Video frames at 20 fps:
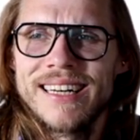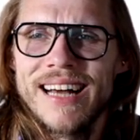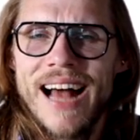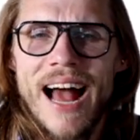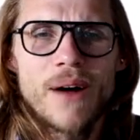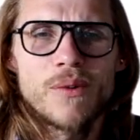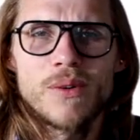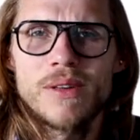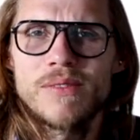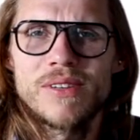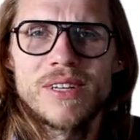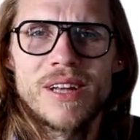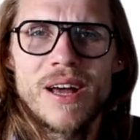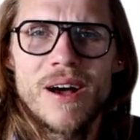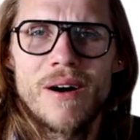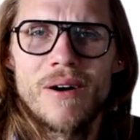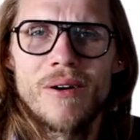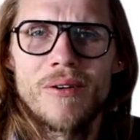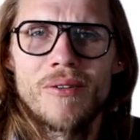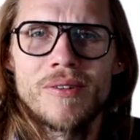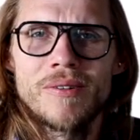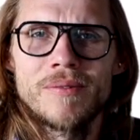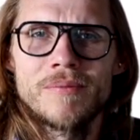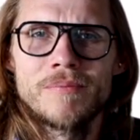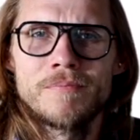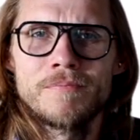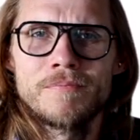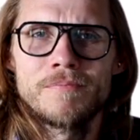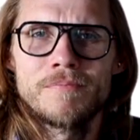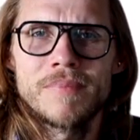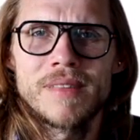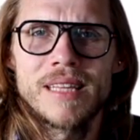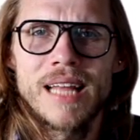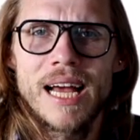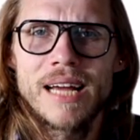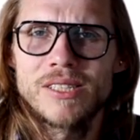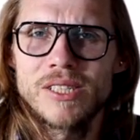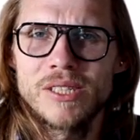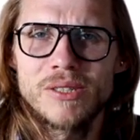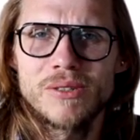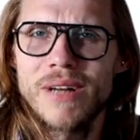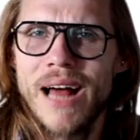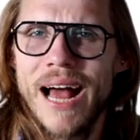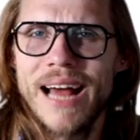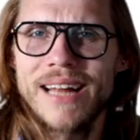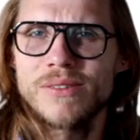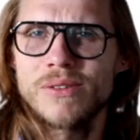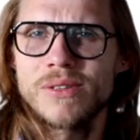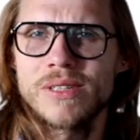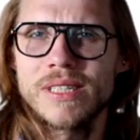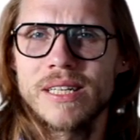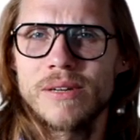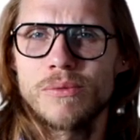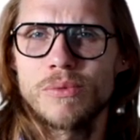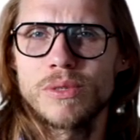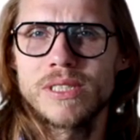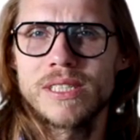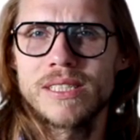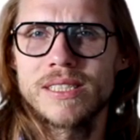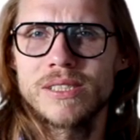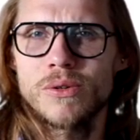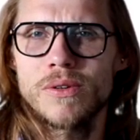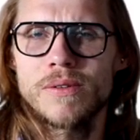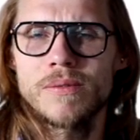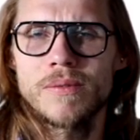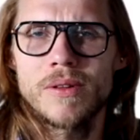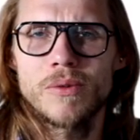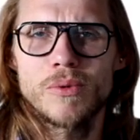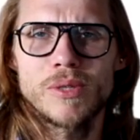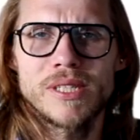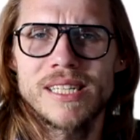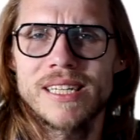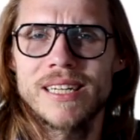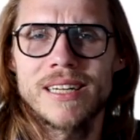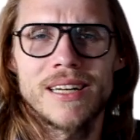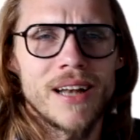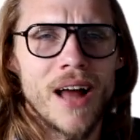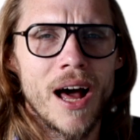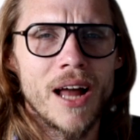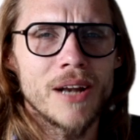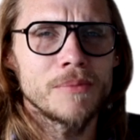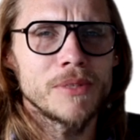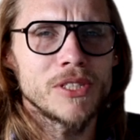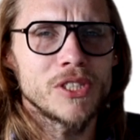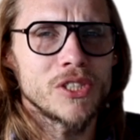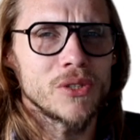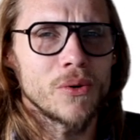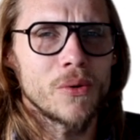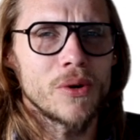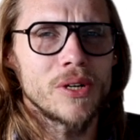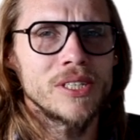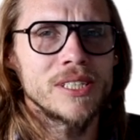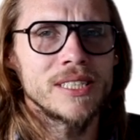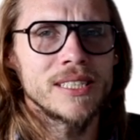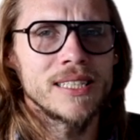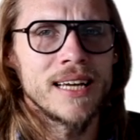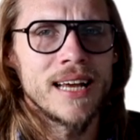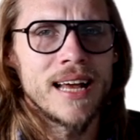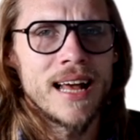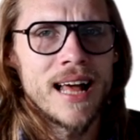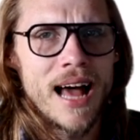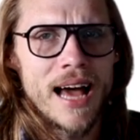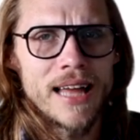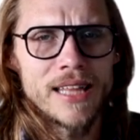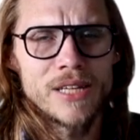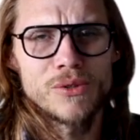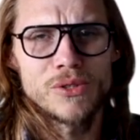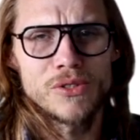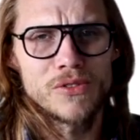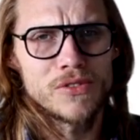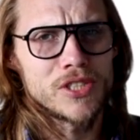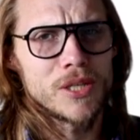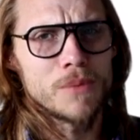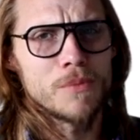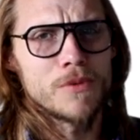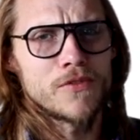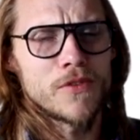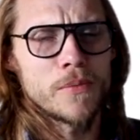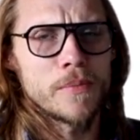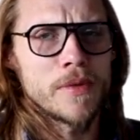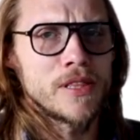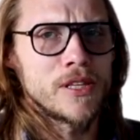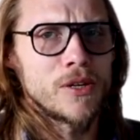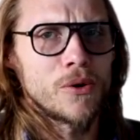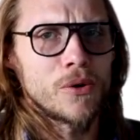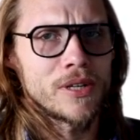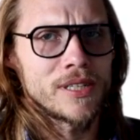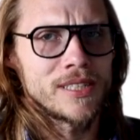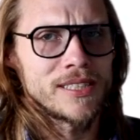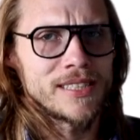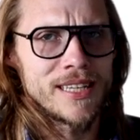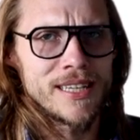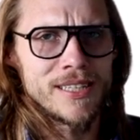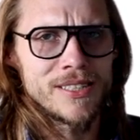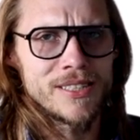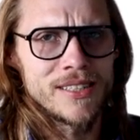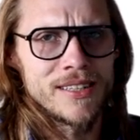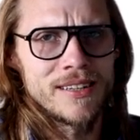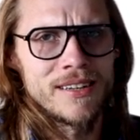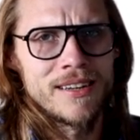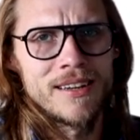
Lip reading: I don't even know. There was it an anonymous source? I think it was someone from in the organization.